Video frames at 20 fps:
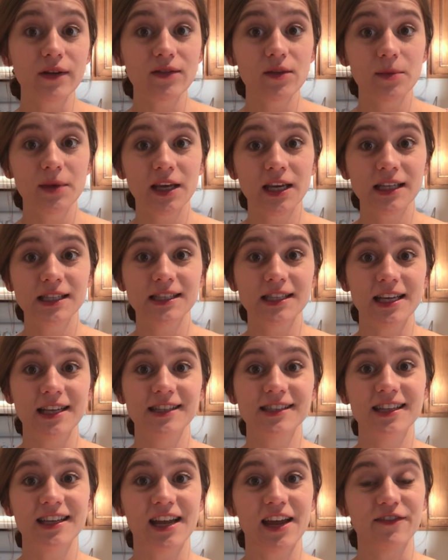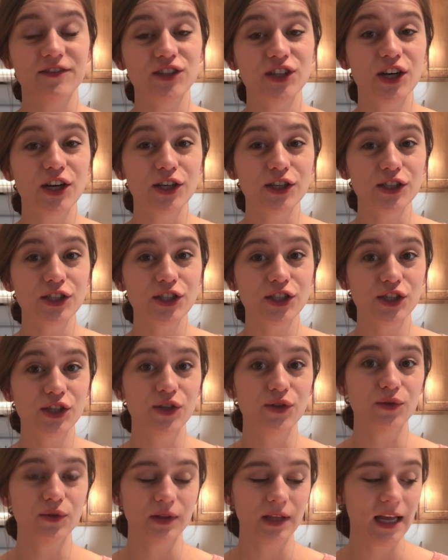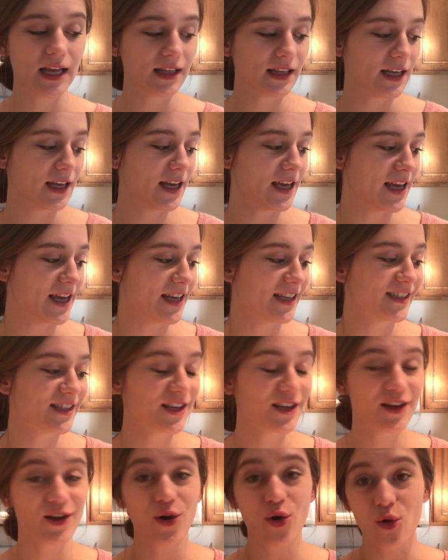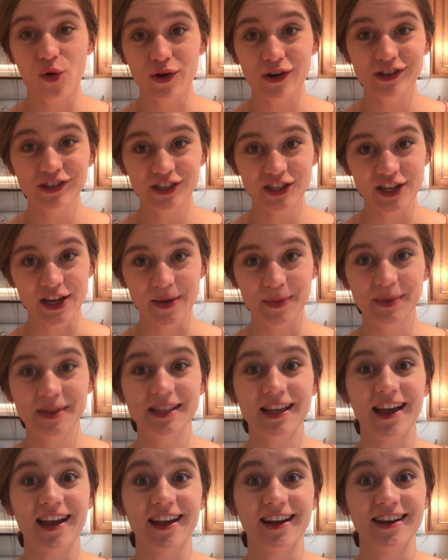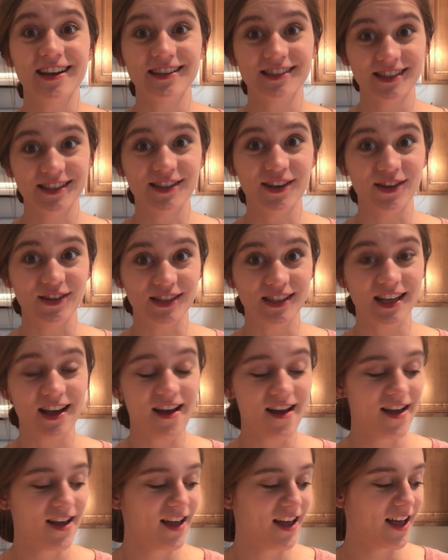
of the biggest things that I've turned to lately is corn chips and salsa.